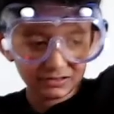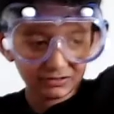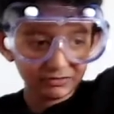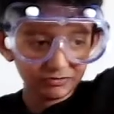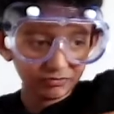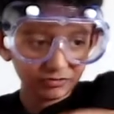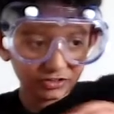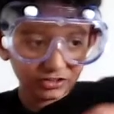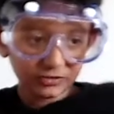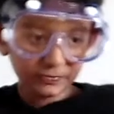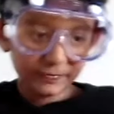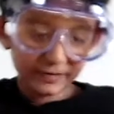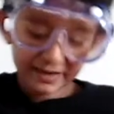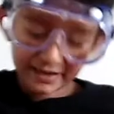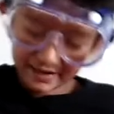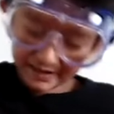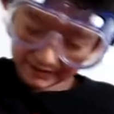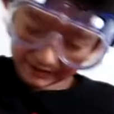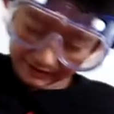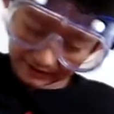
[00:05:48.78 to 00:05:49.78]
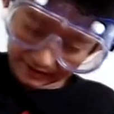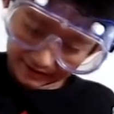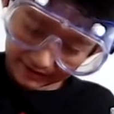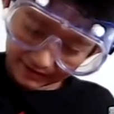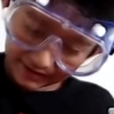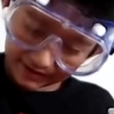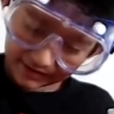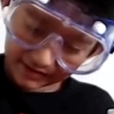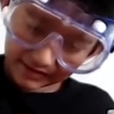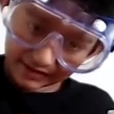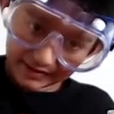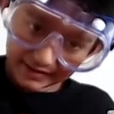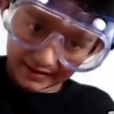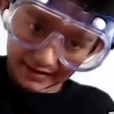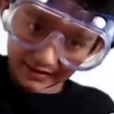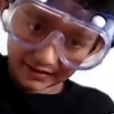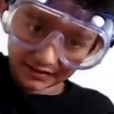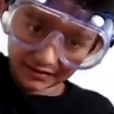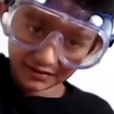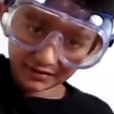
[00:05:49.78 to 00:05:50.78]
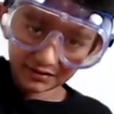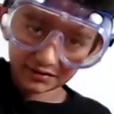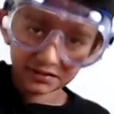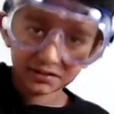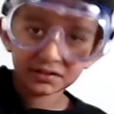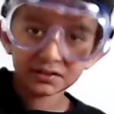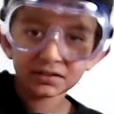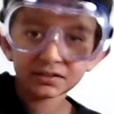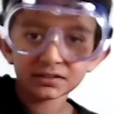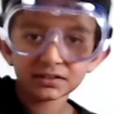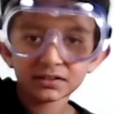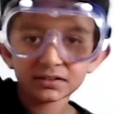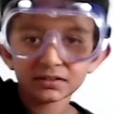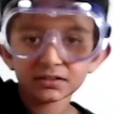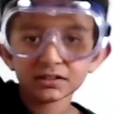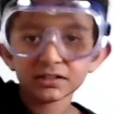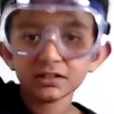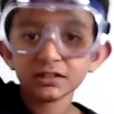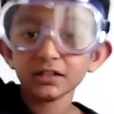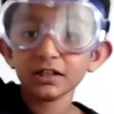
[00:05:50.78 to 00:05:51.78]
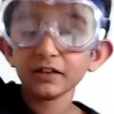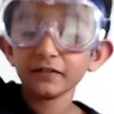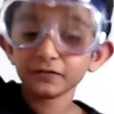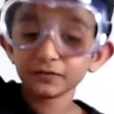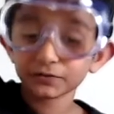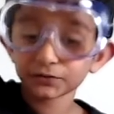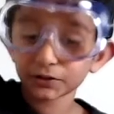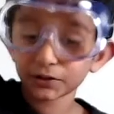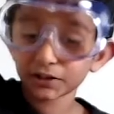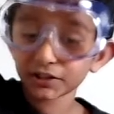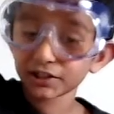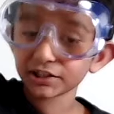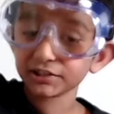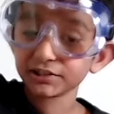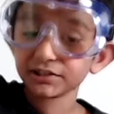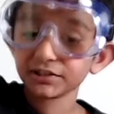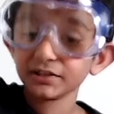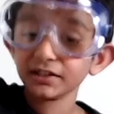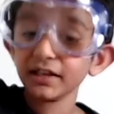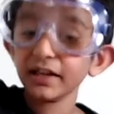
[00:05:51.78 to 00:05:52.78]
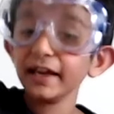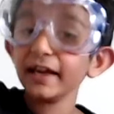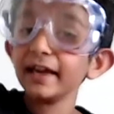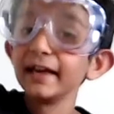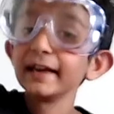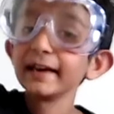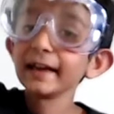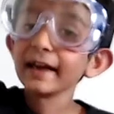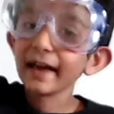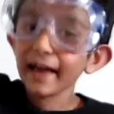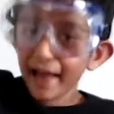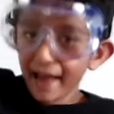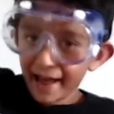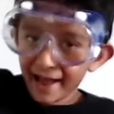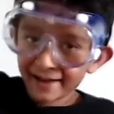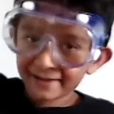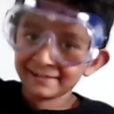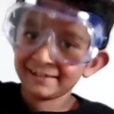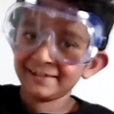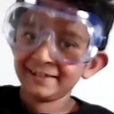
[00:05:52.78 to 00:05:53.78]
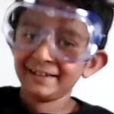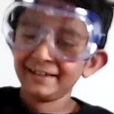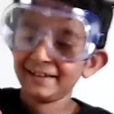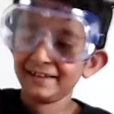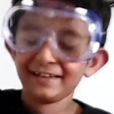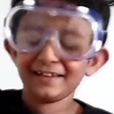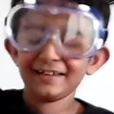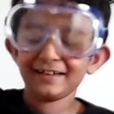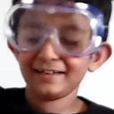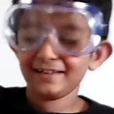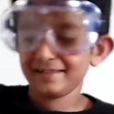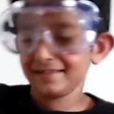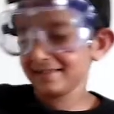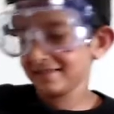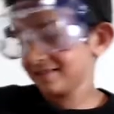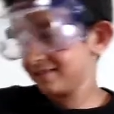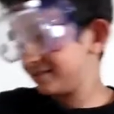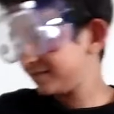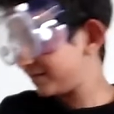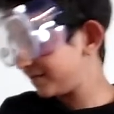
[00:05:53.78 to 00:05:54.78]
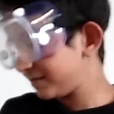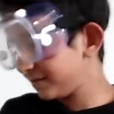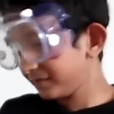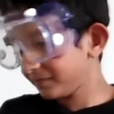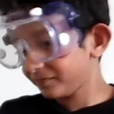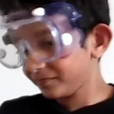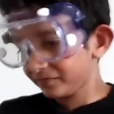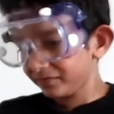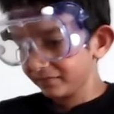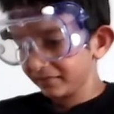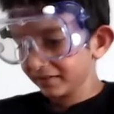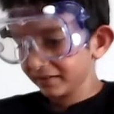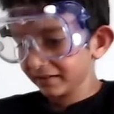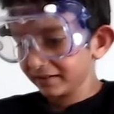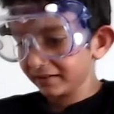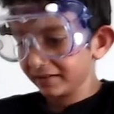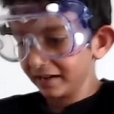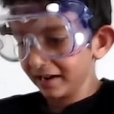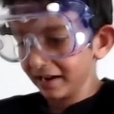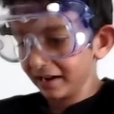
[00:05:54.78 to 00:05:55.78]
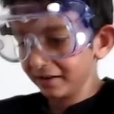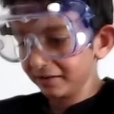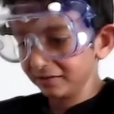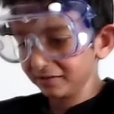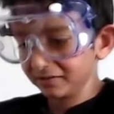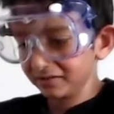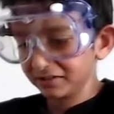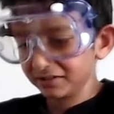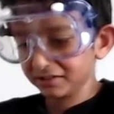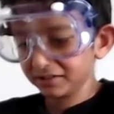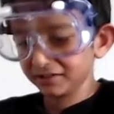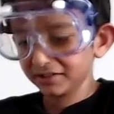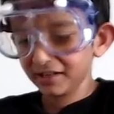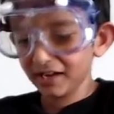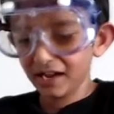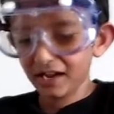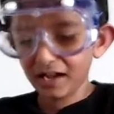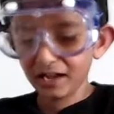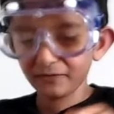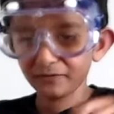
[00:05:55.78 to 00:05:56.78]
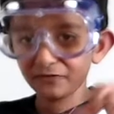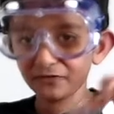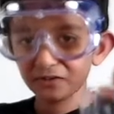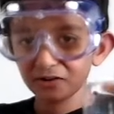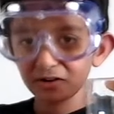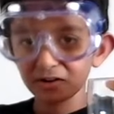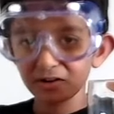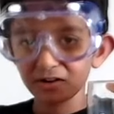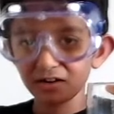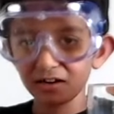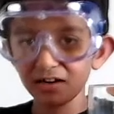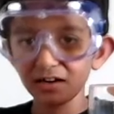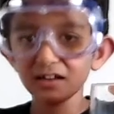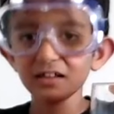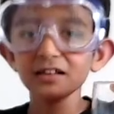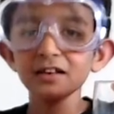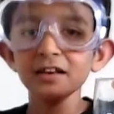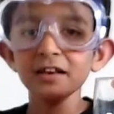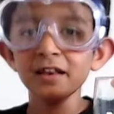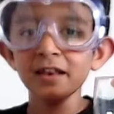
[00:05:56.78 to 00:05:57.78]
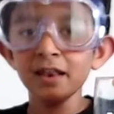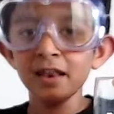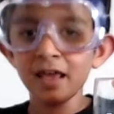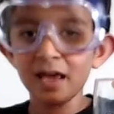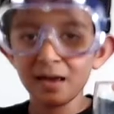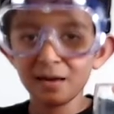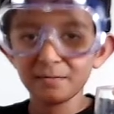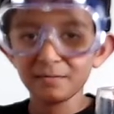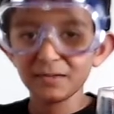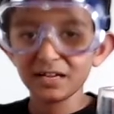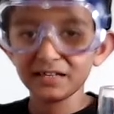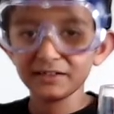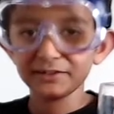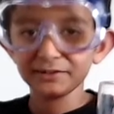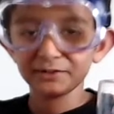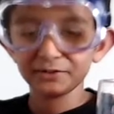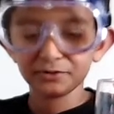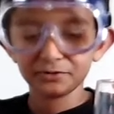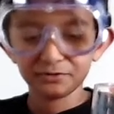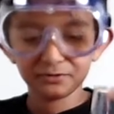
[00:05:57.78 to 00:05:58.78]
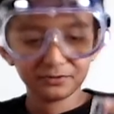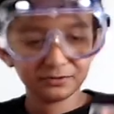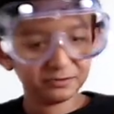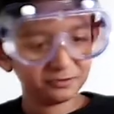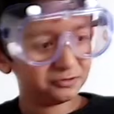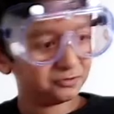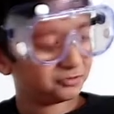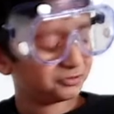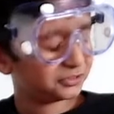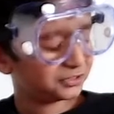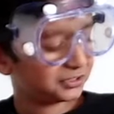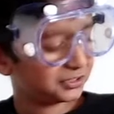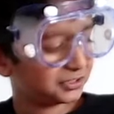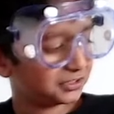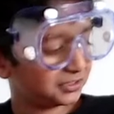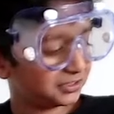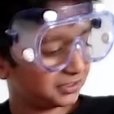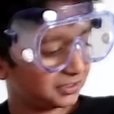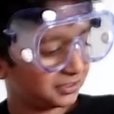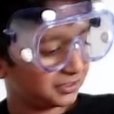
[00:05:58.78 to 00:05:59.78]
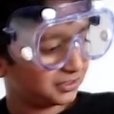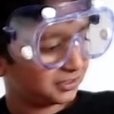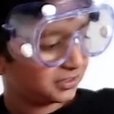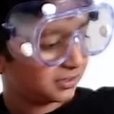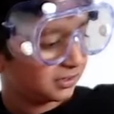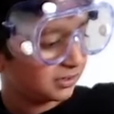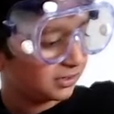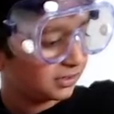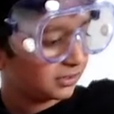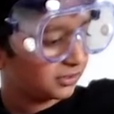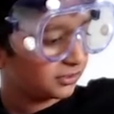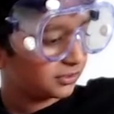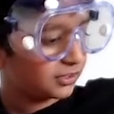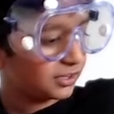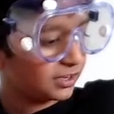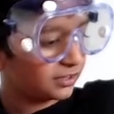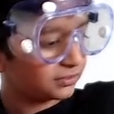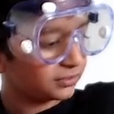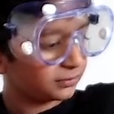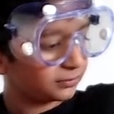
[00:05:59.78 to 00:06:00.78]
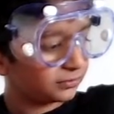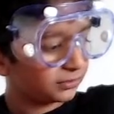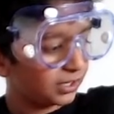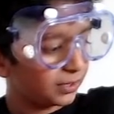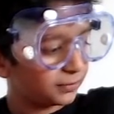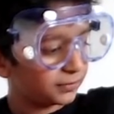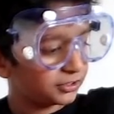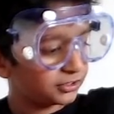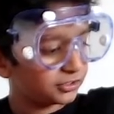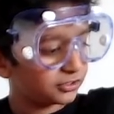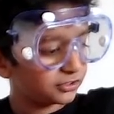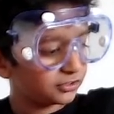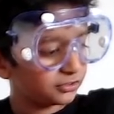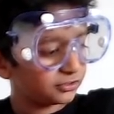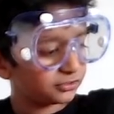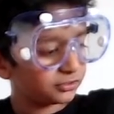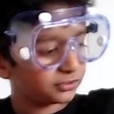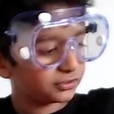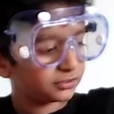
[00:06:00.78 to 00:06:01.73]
which means it's, of course, an acid. Now it's time for lemon juice. Shake some lemon juice.